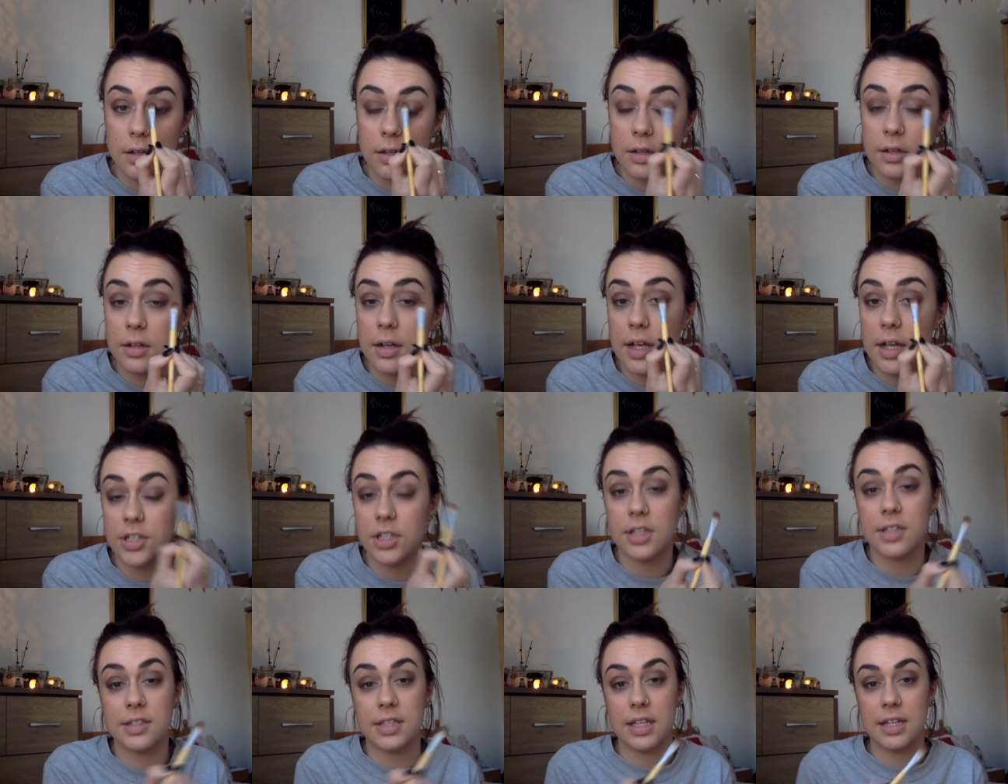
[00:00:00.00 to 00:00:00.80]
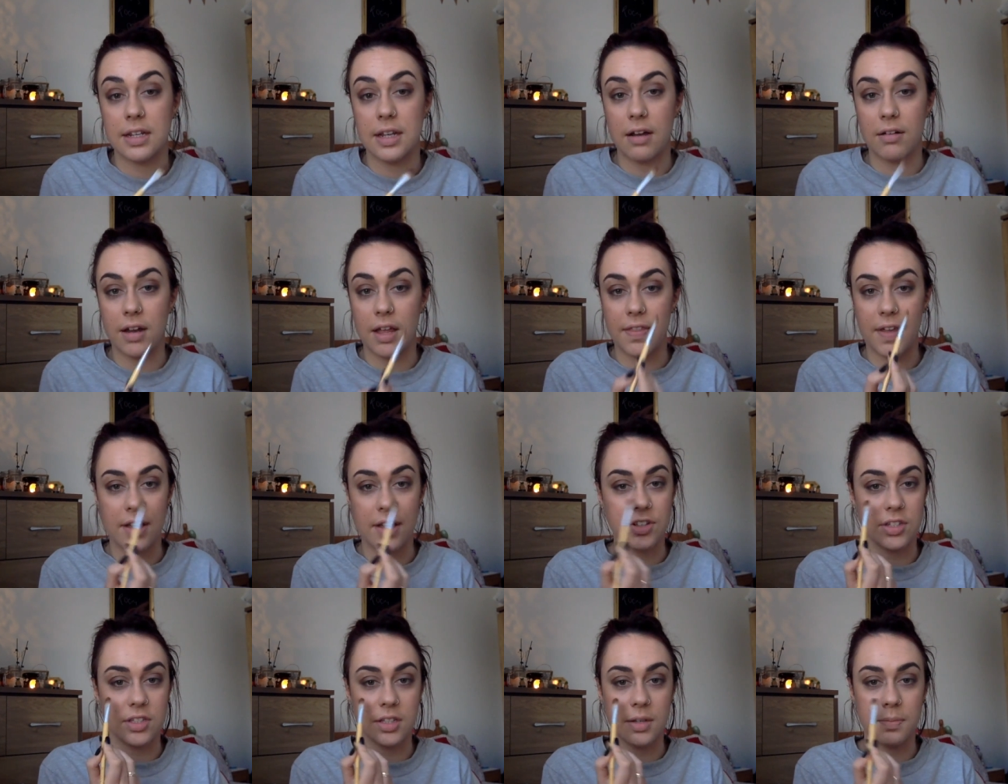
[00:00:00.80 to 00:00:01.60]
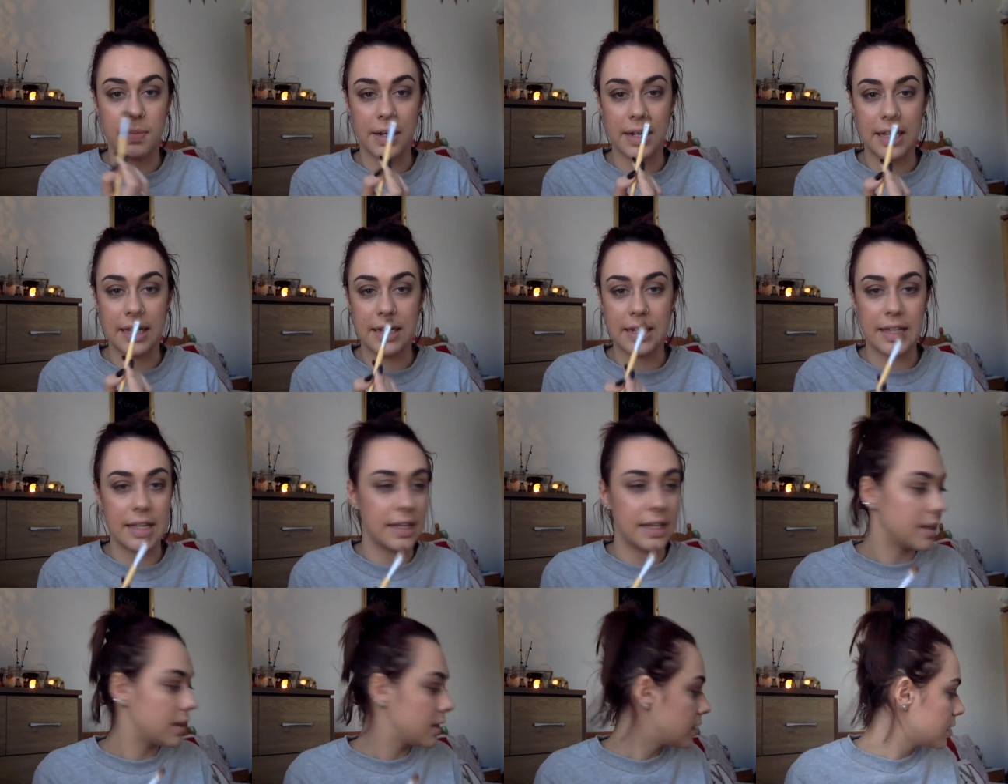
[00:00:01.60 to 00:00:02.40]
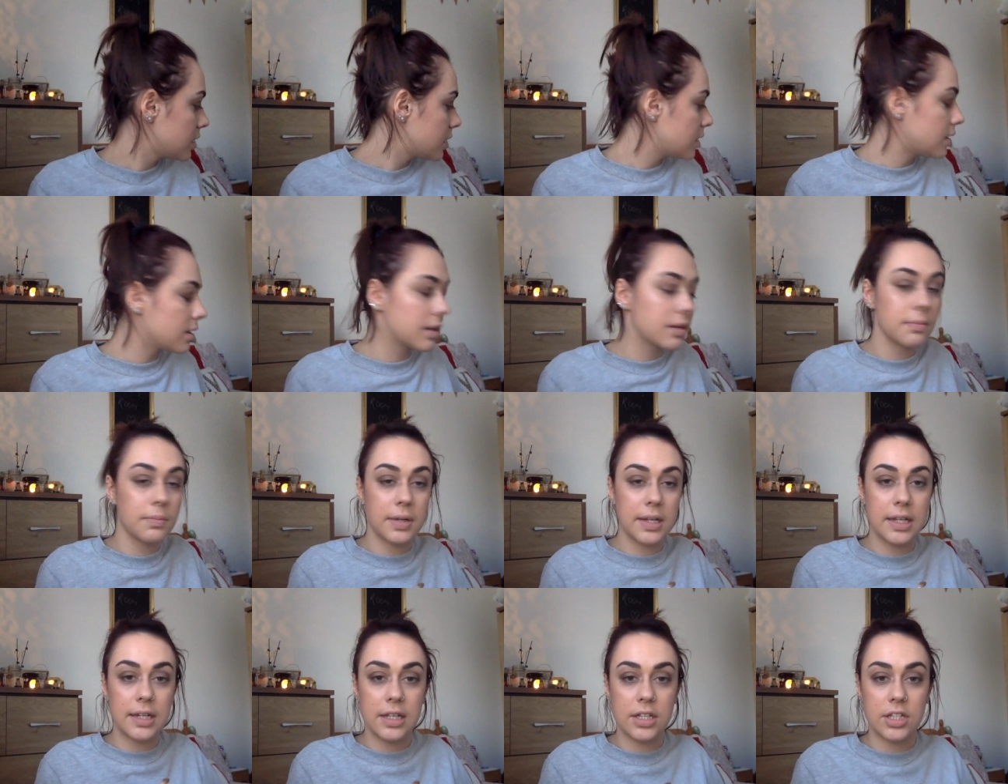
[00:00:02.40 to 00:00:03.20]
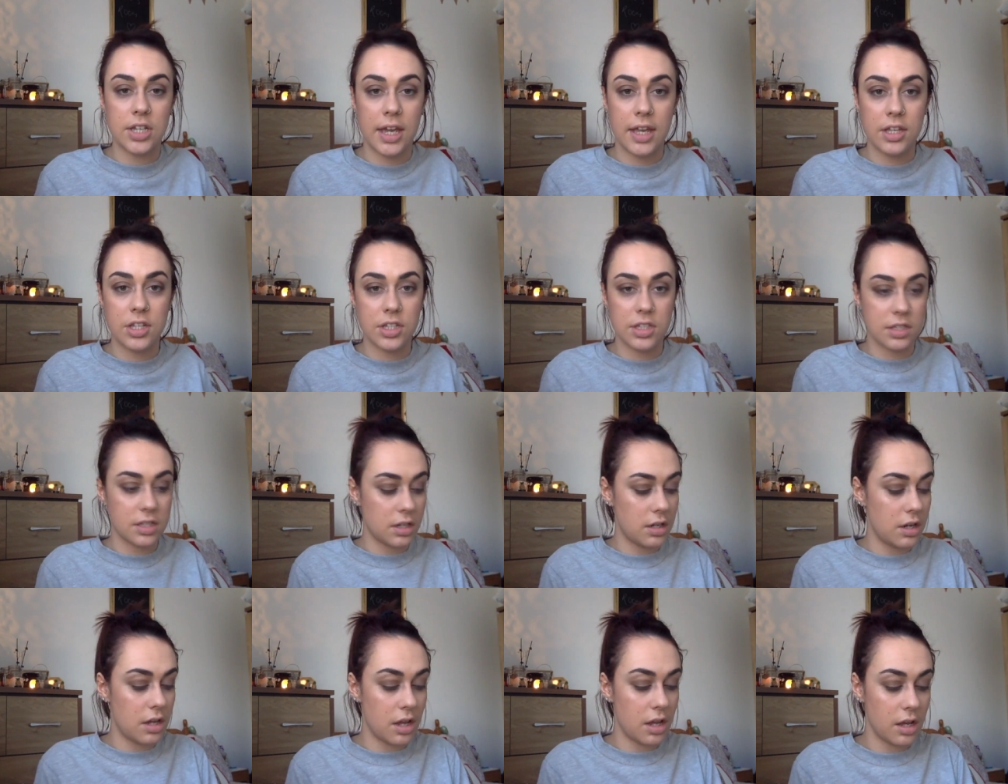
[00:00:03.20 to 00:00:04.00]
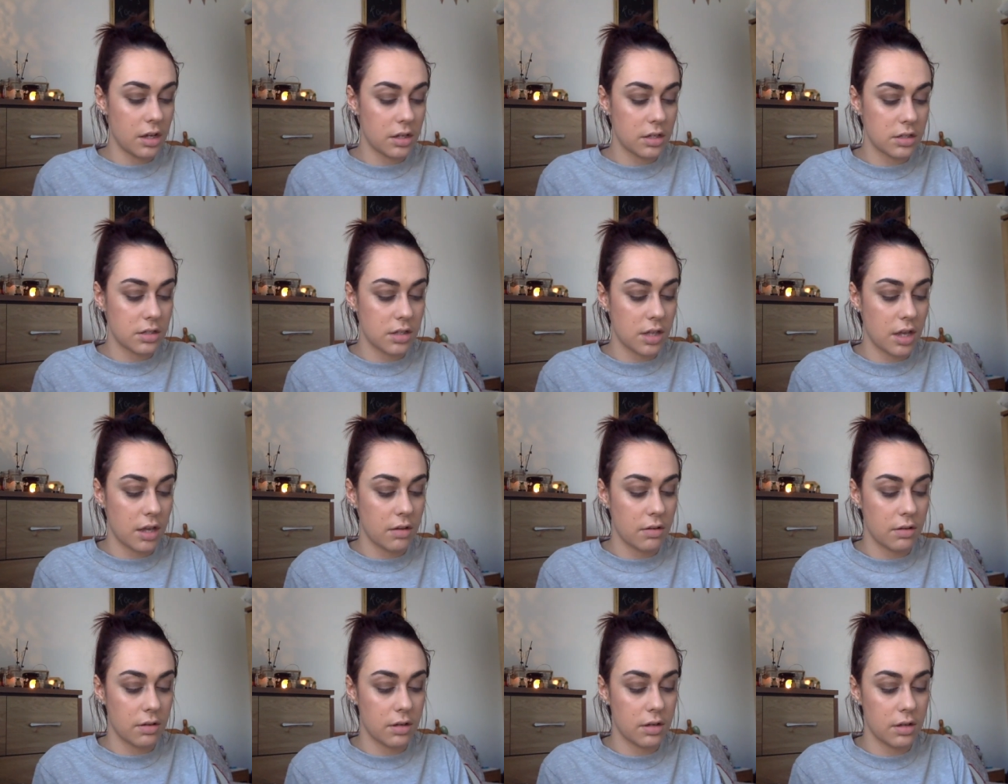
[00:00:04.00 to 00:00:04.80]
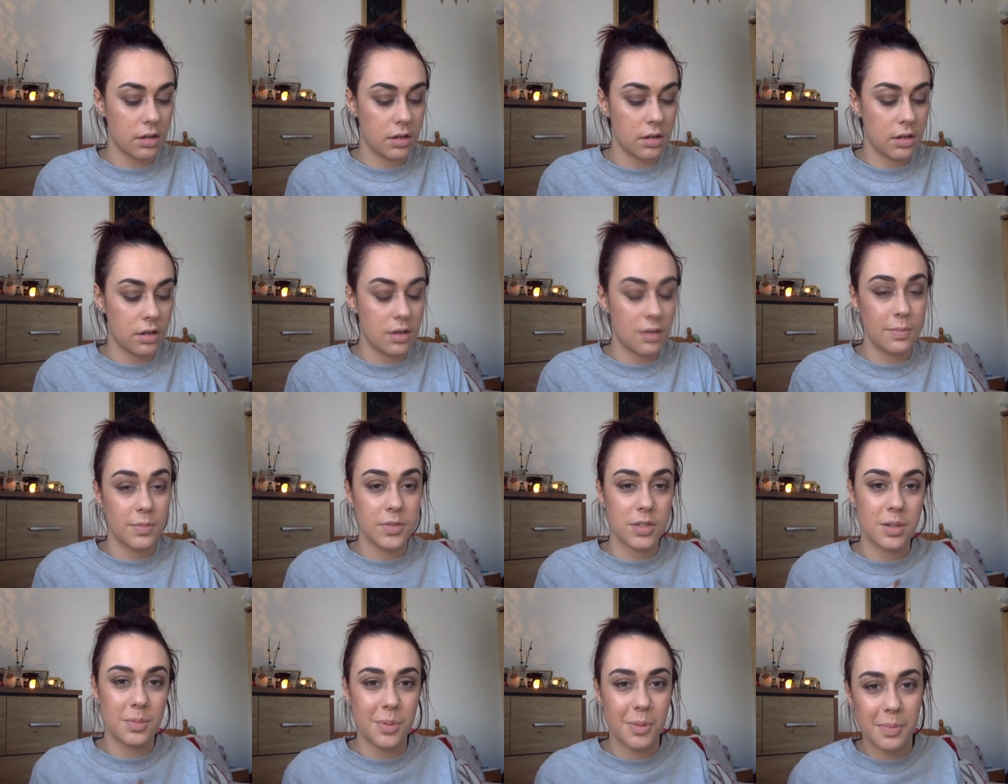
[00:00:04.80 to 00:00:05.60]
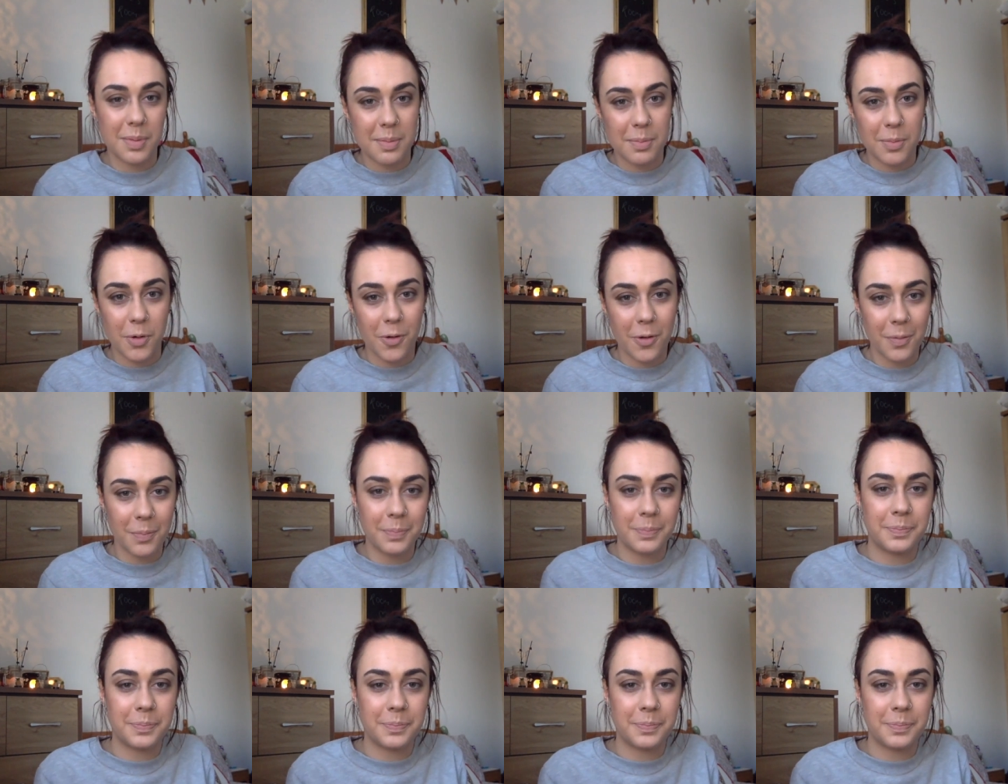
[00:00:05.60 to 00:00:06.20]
As you can see now, like that just completely changes the look. So I'm just gonna put a bit more on.